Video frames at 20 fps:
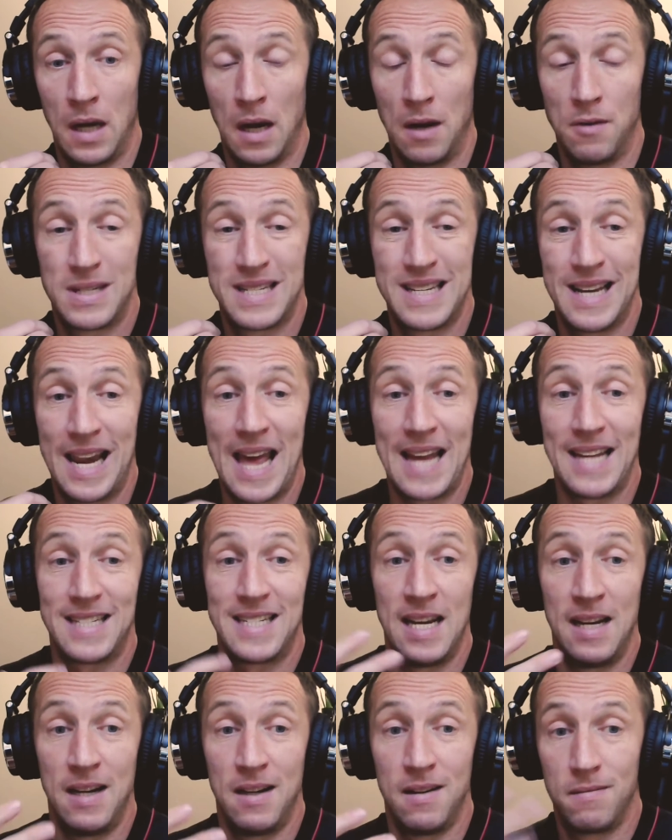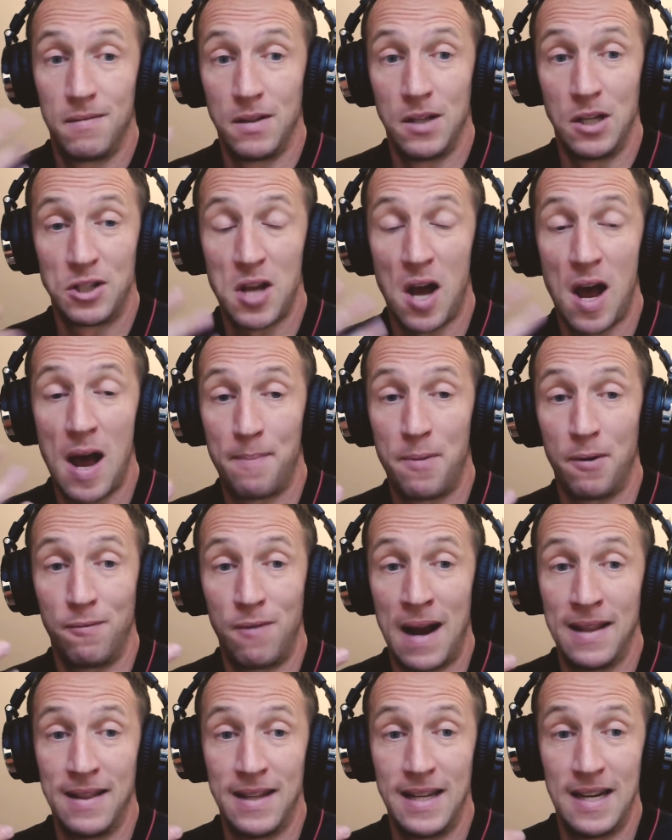Selecting the type of
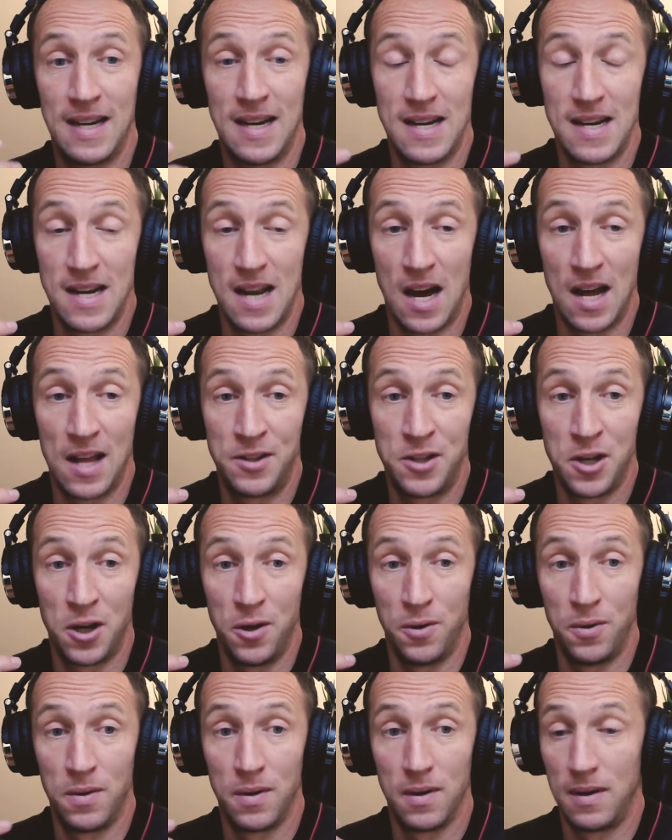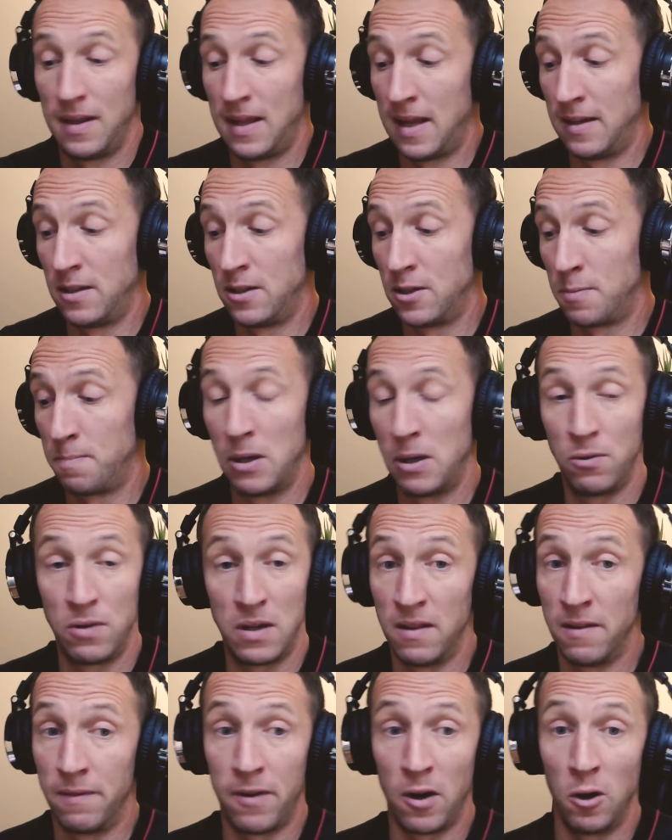running that I do and then just
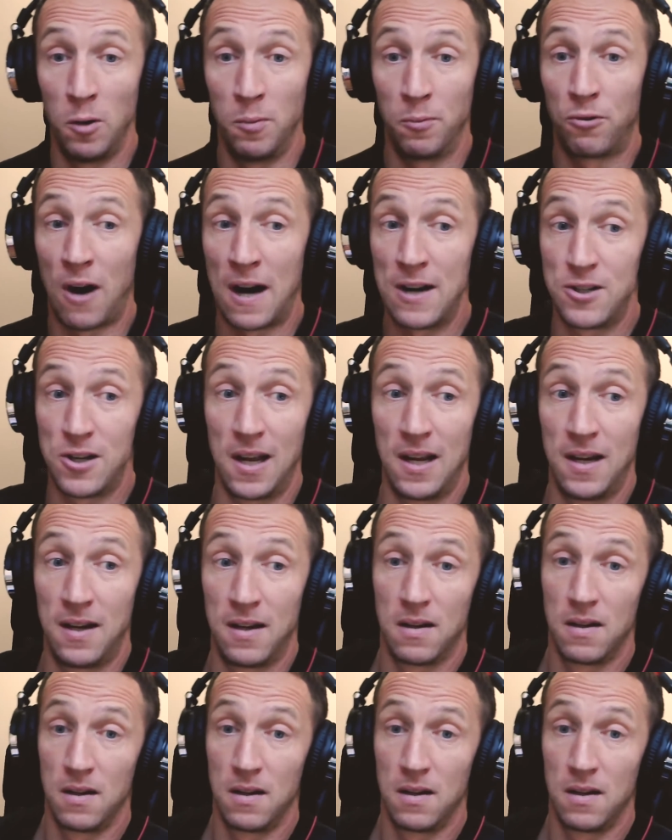building the volume gradually.